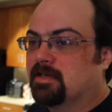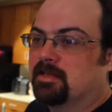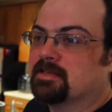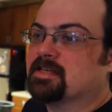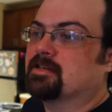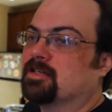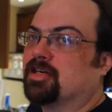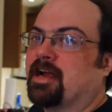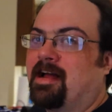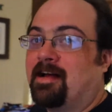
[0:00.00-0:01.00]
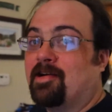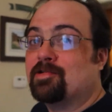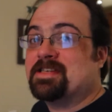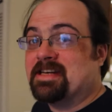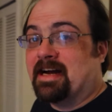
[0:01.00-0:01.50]
It's a Chicago
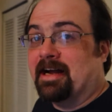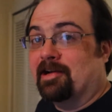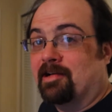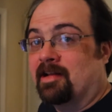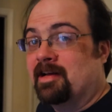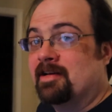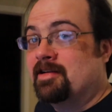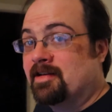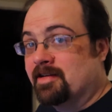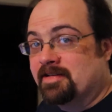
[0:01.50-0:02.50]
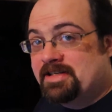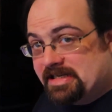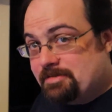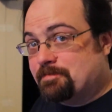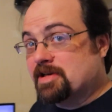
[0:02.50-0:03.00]
style
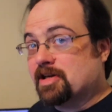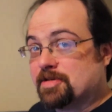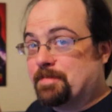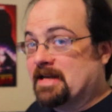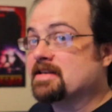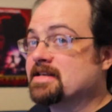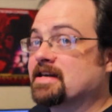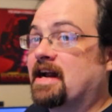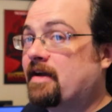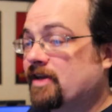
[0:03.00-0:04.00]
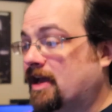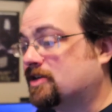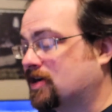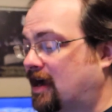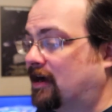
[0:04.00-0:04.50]
deep dish pizza, and I haven't
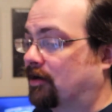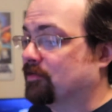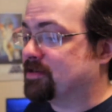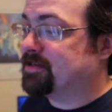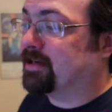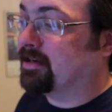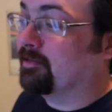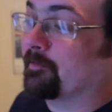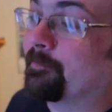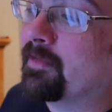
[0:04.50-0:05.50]
had Chicago style